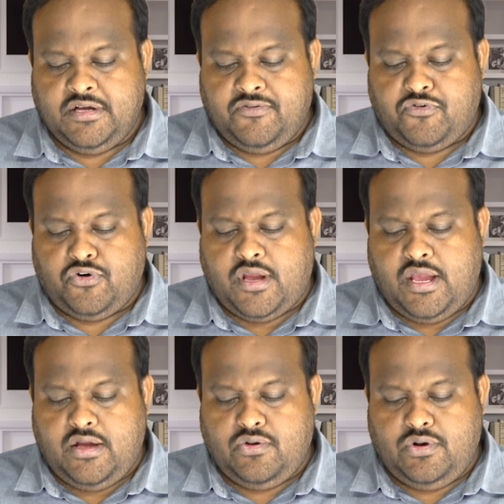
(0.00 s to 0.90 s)
For he
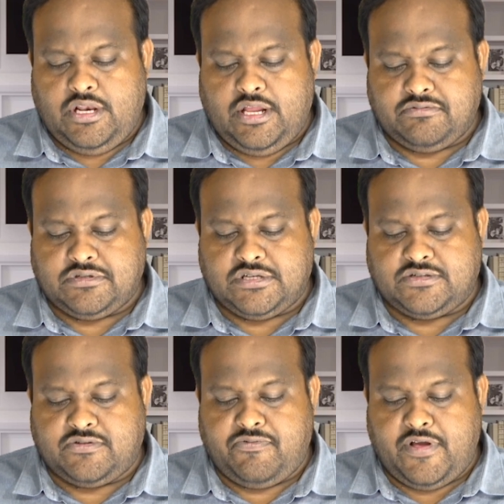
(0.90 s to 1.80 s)
who loves his
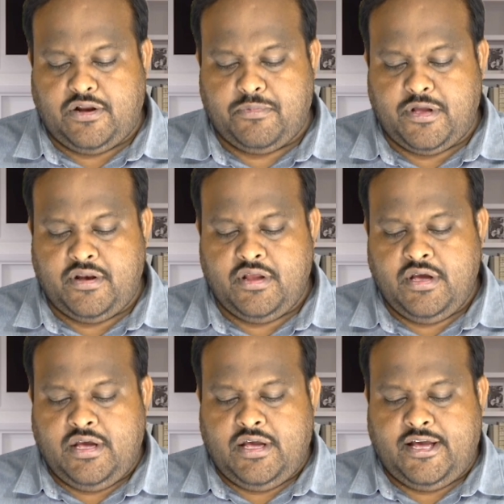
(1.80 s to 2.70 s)
fellow men
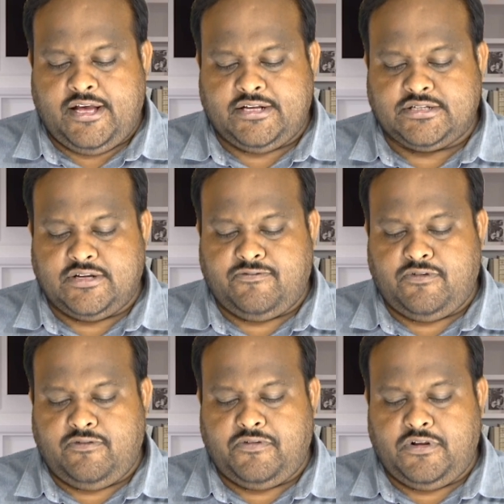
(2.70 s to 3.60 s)
has
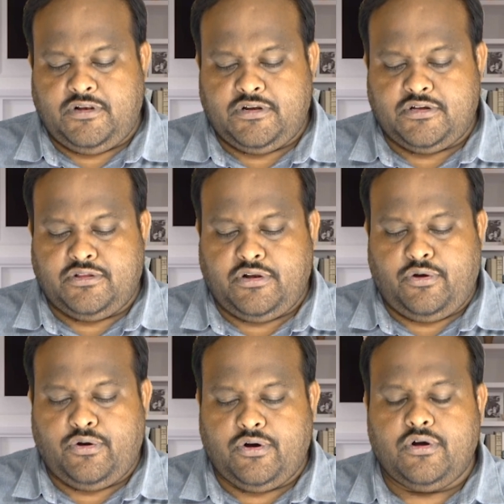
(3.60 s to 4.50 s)
fulfilled the law.